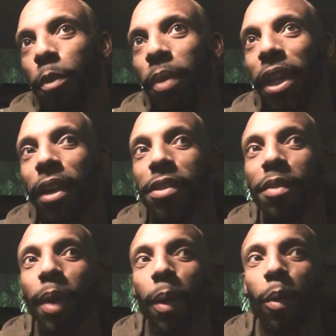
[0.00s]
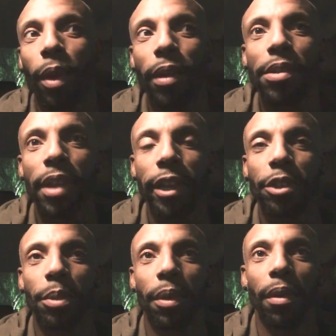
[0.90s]
because of my work
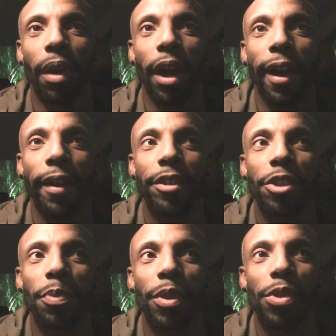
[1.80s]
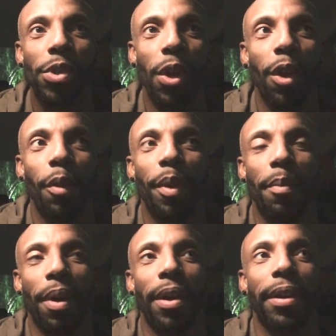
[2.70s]
schedule, I just been so
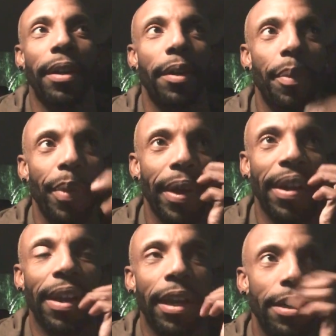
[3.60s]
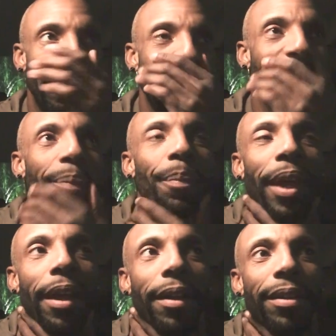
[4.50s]
bombarded, but it is so
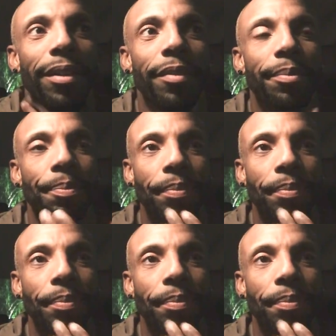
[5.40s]
imperative.